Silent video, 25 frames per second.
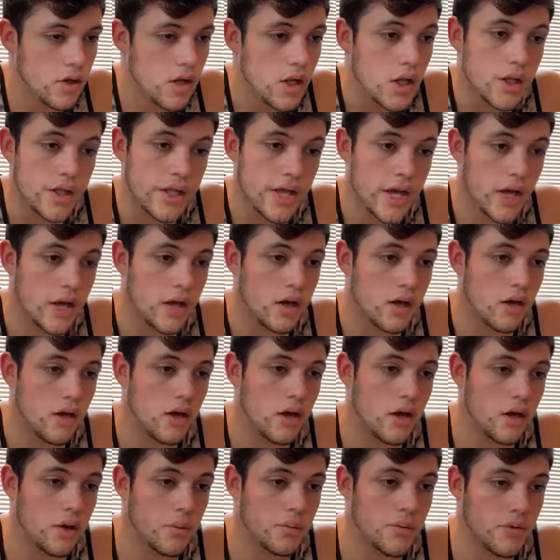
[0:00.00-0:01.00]
yeah,
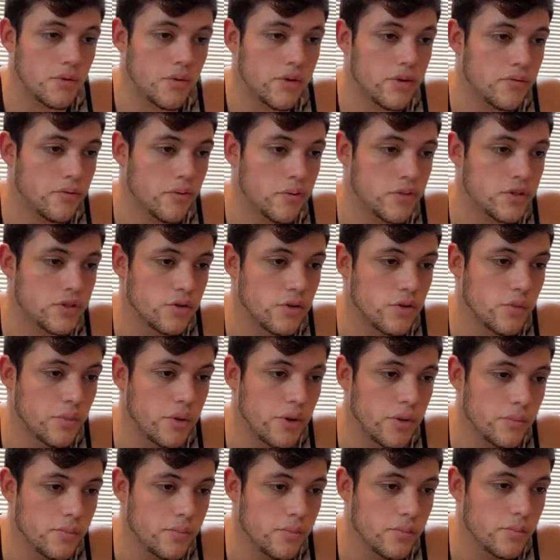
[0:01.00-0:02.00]
the reinforced oil
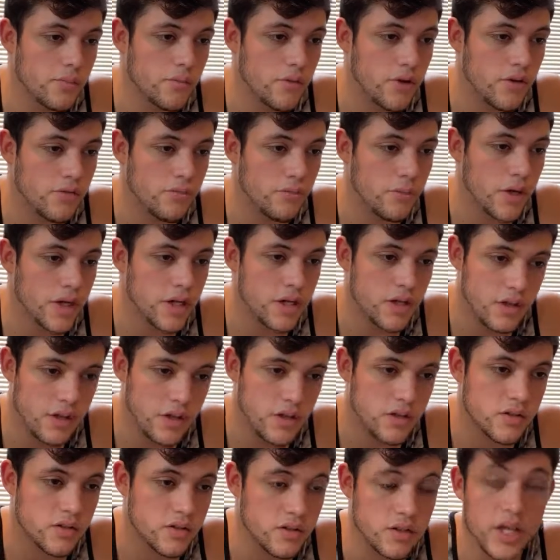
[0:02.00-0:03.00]
pump off Mike, and
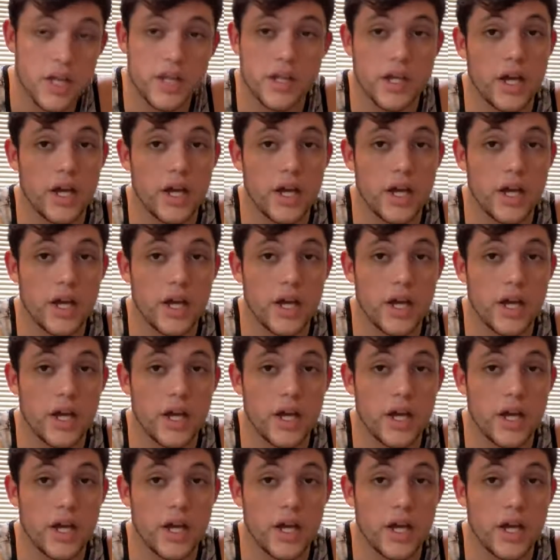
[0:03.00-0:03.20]
he's a good guy.